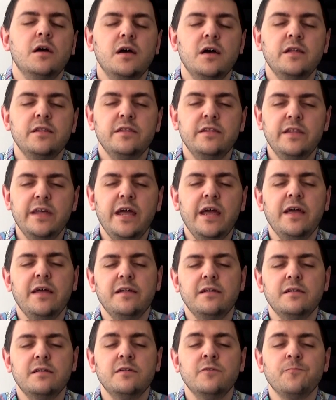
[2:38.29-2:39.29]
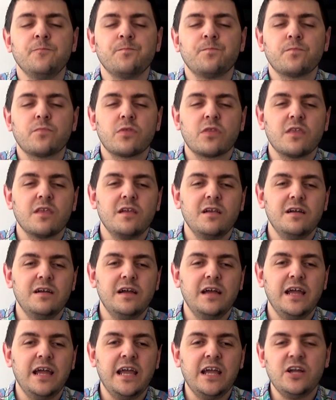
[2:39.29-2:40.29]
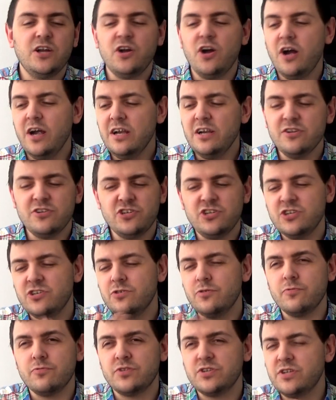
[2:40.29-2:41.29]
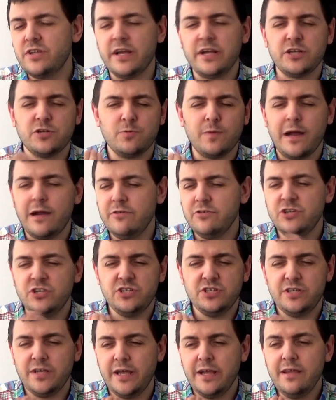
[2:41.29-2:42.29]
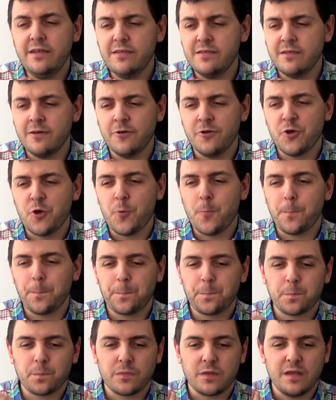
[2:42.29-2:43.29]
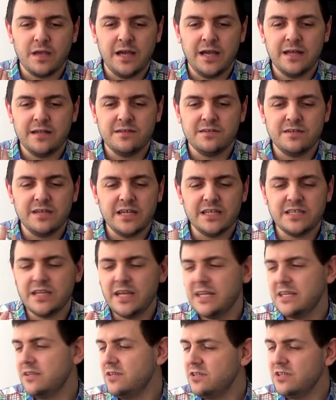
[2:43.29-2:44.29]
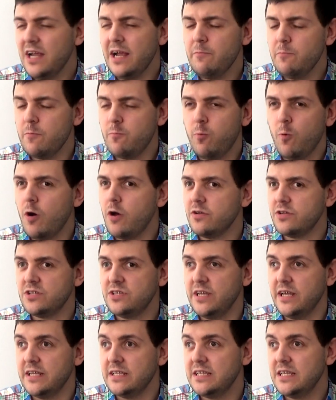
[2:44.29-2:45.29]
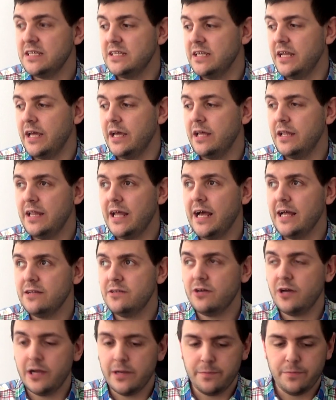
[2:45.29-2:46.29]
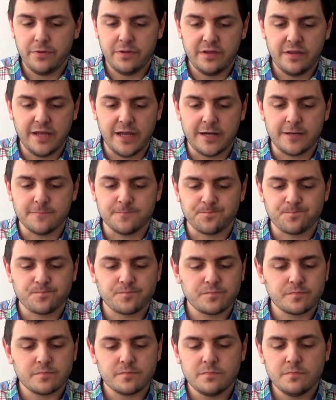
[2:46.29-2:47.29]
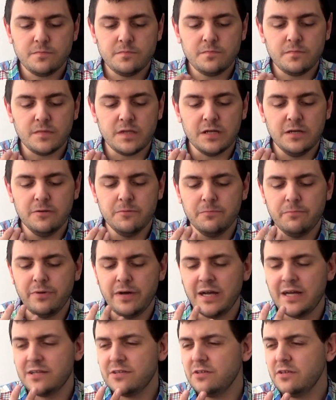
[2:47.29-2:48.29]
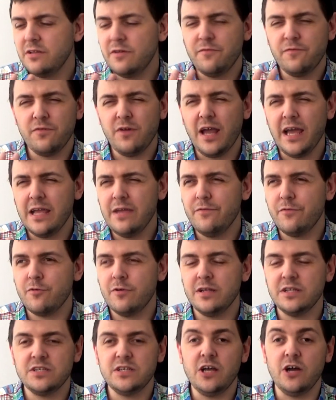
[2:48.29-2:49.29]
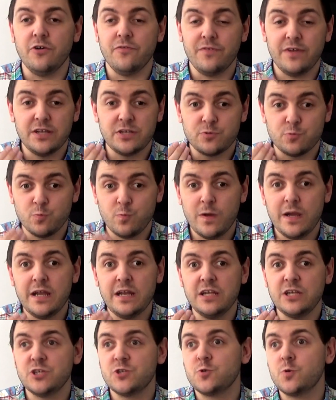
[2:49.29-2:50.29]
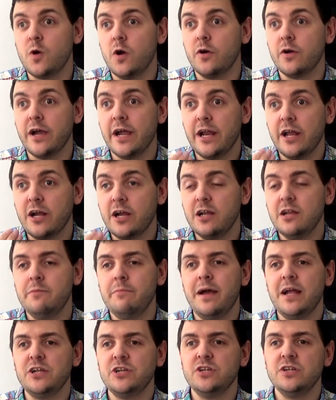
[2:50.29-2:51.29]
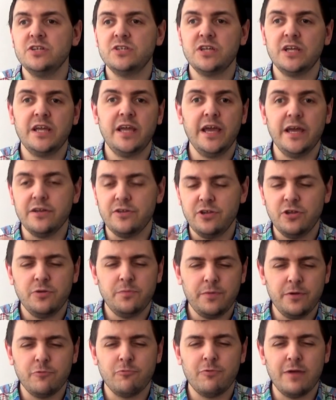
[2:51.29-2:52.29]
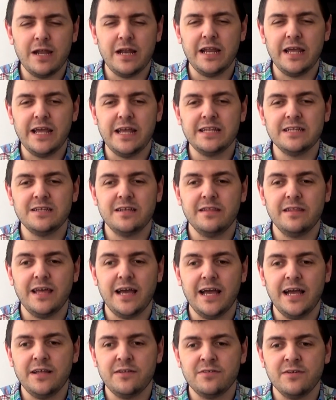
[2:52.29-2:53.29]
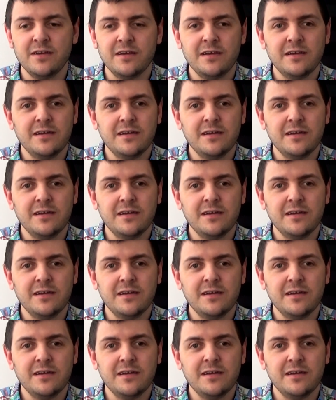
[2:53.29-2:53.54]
and then it kind of just all sticks around your teeth. And it's the same with Wotsits, isn't it, and that type of thing. But the flavour itself is really strong, and I can imagine as a kid you'd be really into that.